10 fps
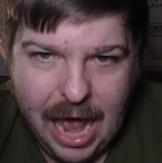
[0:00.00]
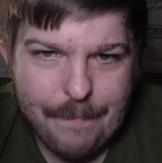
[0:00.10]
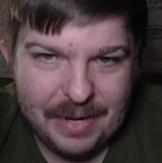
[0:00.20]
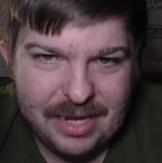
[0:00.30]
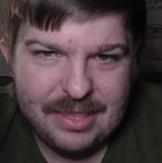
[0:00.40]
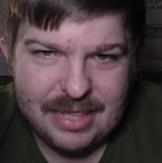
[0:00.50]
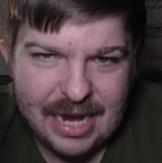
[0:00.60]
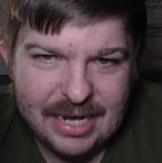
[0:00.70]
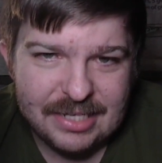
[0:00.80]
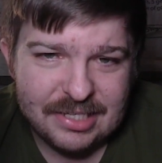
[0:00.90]
happy
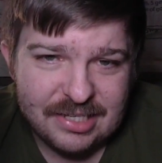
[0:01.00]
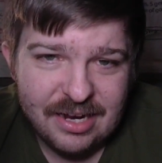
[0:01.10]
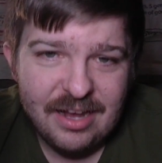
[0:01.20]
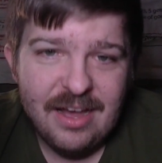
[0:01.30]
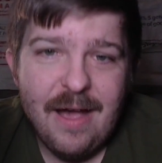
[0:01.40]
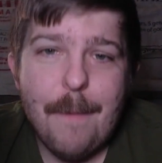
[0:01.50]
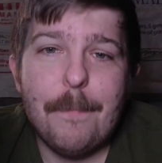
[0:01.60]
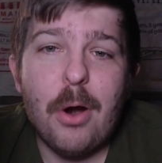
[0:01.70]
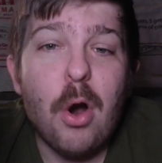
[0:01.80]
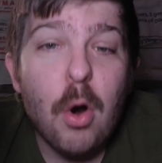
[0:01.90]
that it's
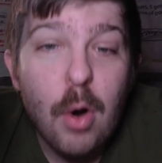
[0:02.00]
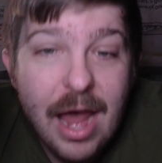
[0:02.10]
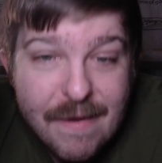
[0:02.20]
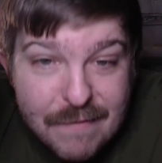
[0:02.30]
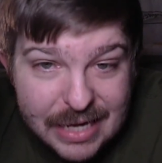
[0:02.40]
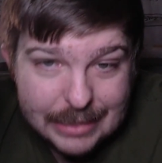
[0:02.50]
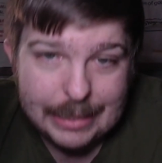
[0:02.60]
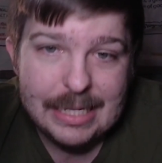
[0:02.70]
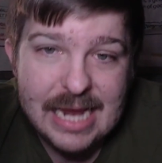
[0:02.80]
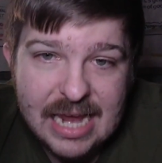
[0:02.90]

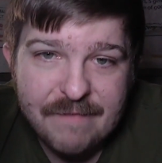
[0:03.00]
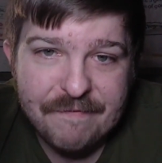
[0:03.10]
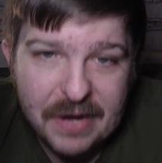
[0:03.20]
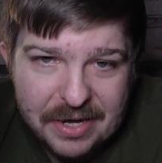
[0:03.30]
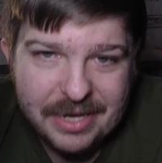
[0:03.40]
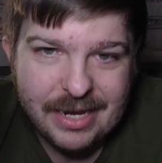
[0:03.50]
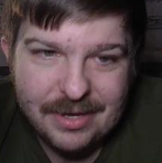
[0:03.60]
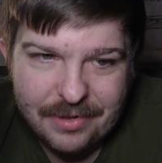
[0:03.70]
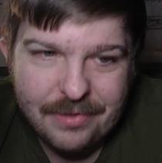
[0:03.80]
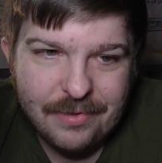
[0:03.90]
privately
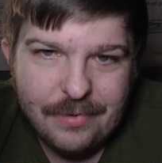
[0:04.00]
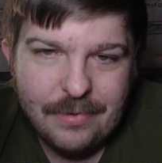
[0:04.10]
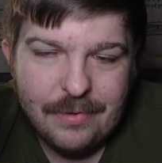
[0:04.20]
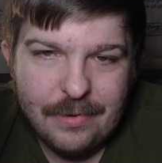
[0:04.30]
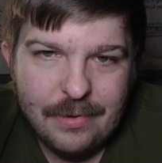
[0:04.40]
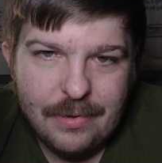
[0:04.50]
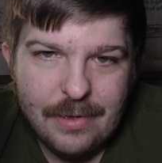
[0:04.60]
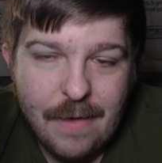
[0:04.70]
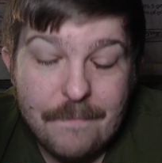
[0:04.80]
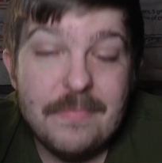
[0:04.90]
funded
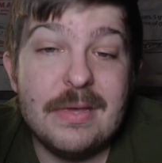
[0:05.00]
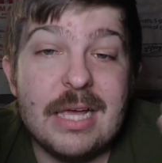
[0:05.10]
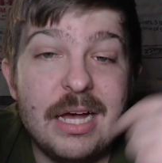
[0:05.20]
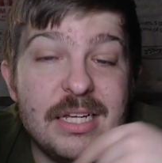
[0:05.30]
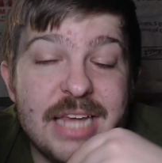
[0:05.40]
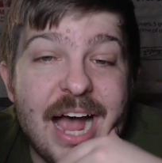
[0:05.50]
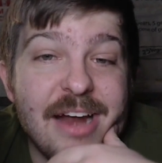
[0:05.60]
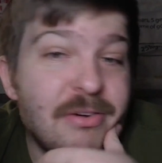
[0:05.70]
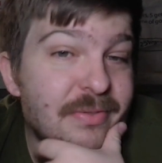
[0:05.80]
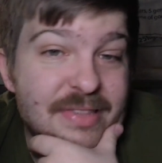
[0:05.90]
because
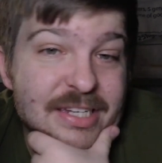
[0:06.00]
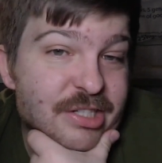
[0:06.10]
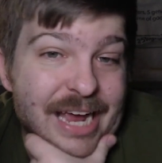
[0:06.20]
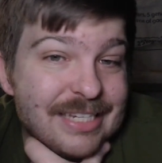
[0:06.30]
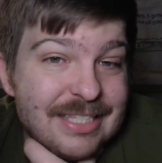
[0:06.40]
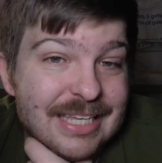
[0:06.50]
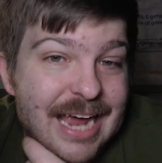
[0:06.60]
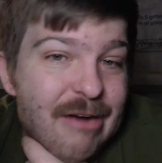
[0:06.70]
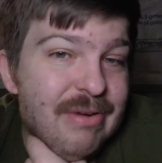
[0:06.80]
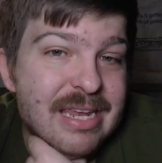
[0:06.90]
I don't think Jackson
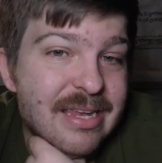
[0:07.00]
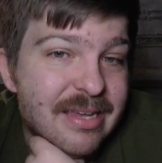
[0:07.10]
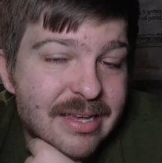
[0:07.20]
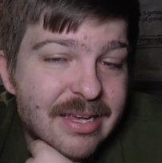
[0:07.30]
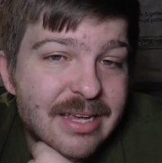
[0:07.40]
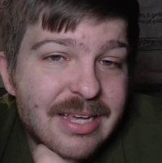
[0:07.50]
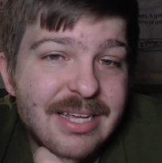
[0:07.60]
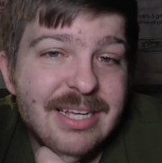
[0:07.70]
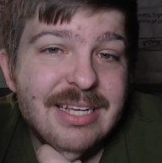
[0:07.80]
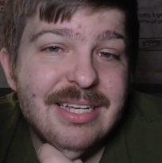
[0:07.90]
County
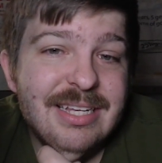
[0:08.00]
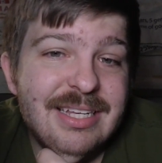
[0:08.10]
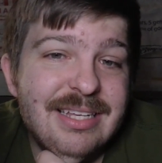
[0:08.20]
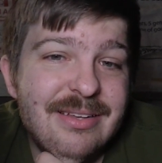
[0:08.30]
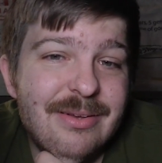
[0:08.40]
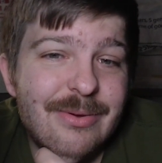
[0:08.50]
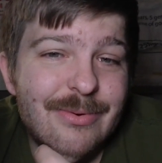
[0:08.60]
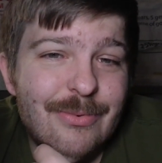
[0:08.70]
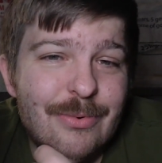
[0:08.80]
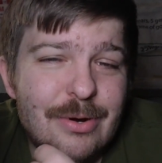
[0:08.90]

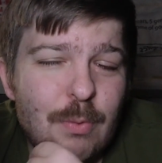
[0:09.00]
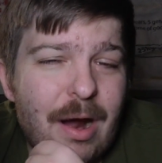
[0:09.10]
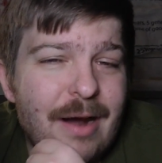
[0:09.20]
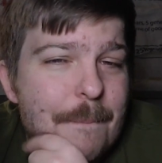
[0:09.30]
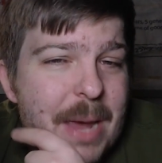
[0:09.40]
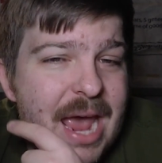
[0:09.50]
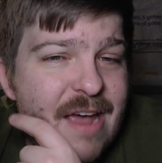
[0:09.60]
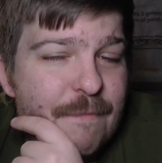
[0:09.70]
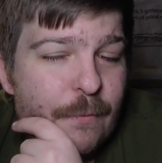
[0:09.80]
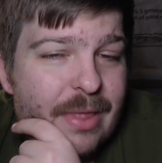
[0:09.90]
would want to
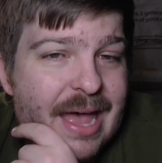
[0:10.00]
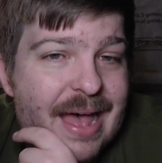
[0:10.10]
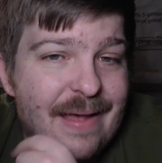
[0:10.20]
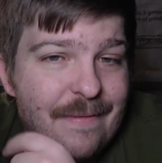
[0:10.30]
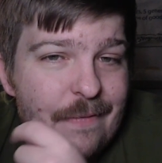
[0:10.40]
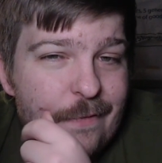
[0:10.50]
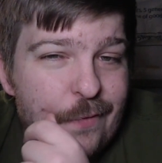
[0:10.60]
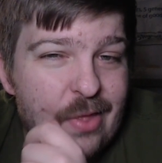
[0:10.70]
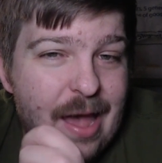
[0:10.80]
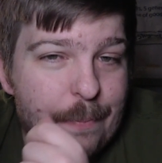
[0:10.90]
pay for that
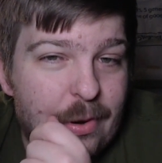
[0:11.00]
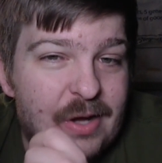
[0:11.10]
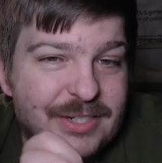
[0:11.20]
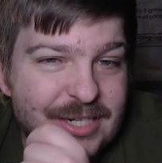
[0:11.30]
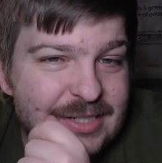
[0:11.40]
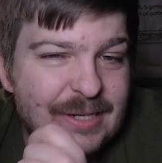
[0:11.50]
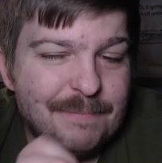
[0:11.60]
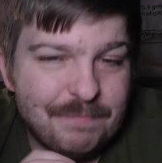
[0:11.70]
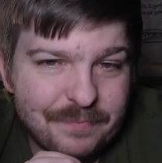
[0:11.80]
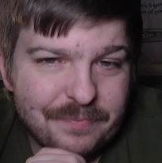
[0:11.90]
for that project.